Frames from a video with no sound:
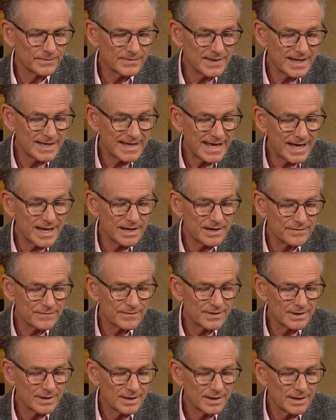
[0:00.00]
They
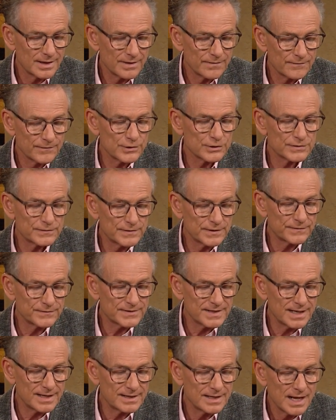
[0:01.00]
gave. Verse
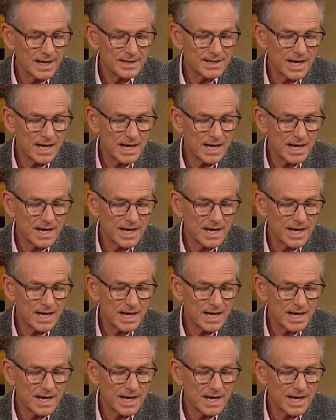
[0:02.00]
15